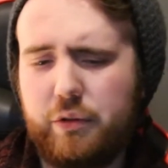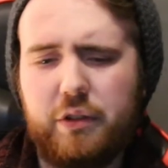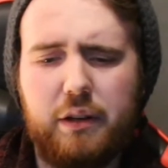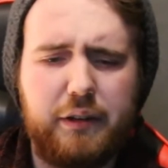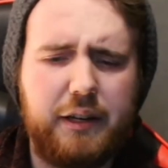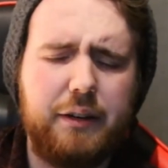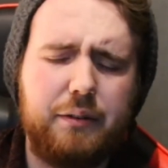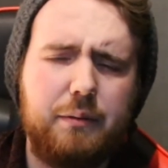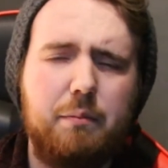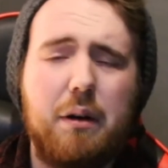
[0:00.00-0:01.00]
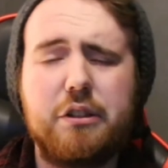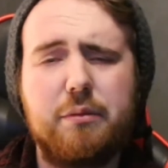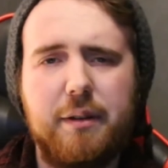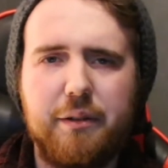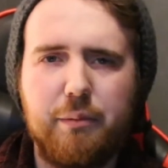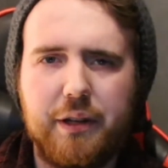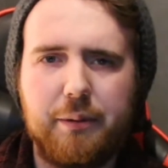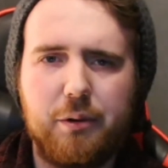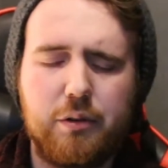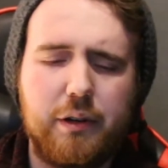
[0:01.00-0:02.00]
was living here, possibly the one they
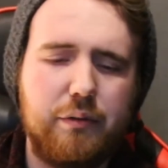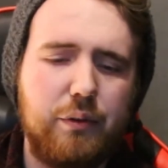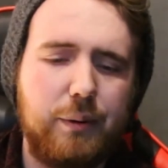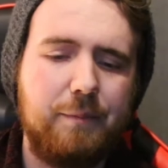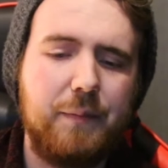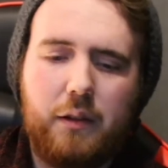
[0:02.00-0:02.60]
were looking for.